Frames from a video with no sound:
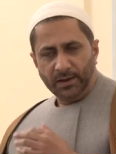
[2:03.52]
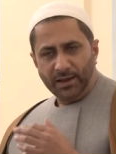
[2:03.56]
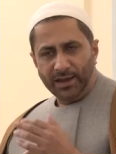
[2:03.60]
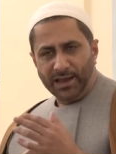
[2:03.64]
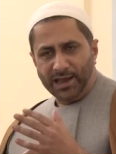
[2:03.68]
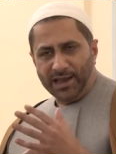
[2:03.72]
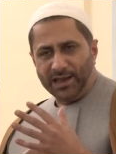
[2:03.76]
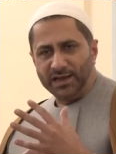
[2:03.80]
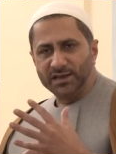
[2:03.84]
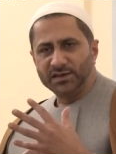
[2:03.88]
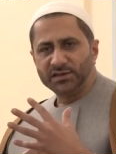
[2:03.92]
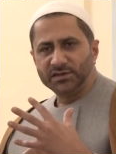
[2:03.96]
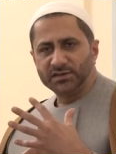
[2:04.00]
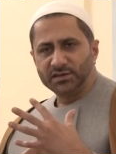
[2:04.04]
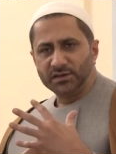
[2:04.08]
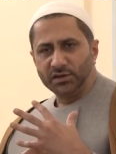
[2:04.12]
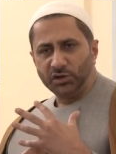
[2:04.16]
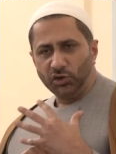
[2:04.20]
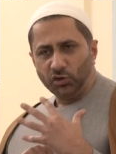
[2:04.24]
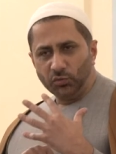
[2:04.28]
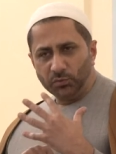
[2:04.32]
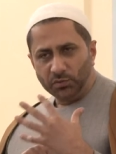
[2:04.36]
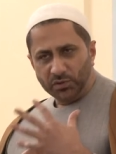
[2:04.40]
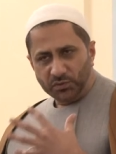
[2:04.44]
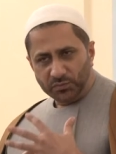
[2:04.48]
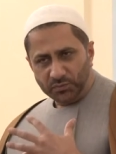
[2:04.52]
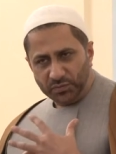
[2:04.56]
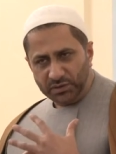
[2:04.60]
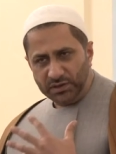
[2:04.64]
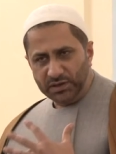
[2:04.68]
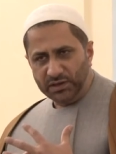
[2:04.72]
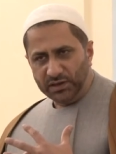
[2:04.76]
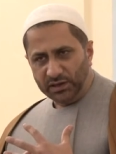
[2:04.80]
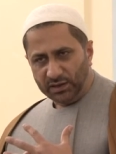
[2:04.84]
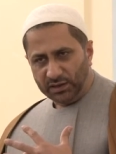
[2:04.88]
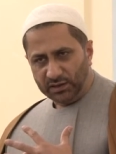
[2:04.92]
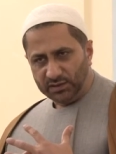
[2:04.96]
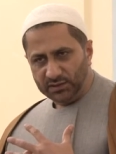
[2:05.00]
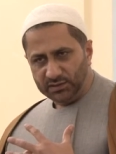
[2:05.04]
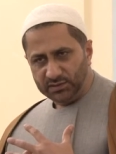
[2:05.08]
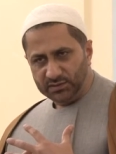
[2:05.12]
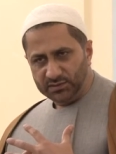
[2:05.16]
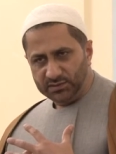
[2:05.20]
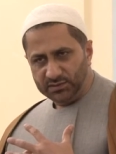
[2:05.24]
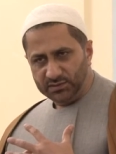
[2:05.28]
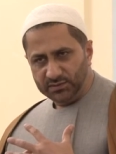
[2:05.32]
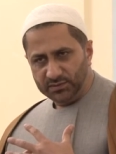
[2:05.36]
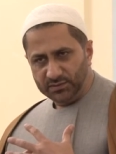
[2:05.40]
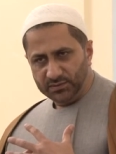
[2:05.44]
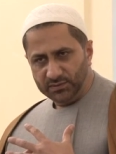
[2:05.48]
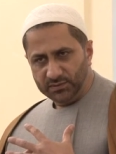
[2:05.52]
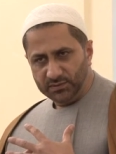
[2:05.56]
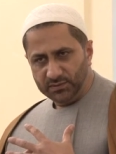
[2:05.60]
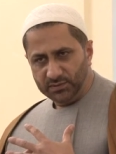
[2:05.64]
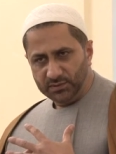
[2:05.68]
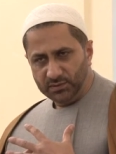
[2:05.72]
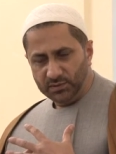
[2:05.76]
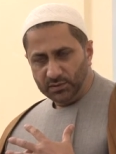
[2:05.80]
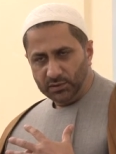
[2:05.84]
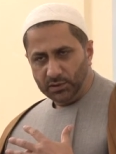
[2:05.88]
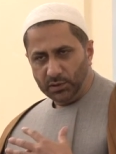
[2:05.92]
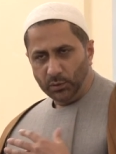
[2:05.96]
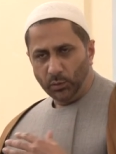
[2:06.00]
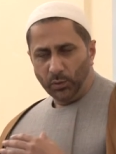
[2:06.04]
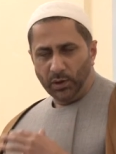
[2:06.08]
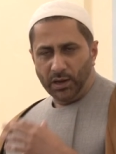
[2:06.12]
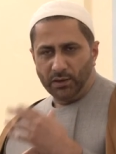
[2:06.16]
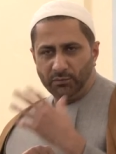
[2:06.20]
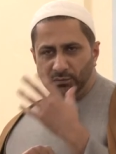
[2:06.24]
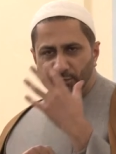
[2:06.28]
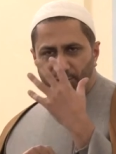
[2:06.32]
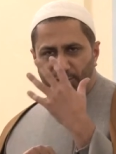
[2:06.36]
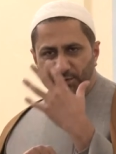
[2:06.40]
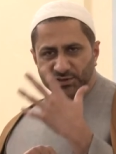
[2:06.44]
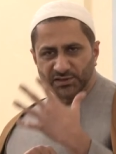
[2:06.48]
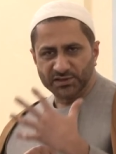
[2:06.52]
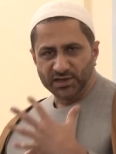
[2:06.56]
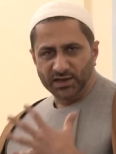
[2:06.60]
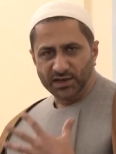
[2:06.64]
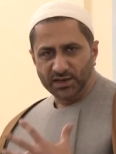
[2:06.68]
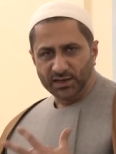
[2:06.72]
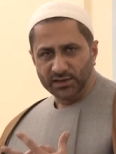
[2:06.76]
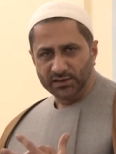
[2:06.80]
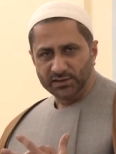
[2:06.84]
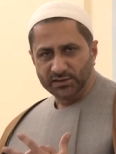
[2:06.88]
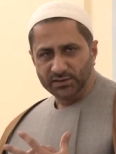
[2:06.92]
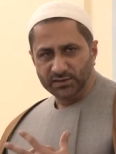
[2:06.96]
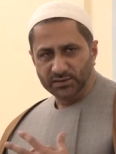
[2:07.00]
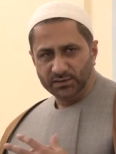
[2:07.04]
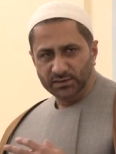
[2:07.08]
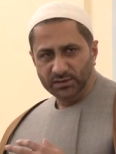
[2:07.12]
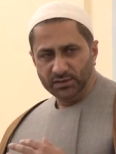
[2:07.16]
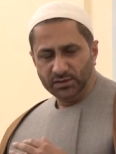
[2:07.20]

As human beings, we have a facade.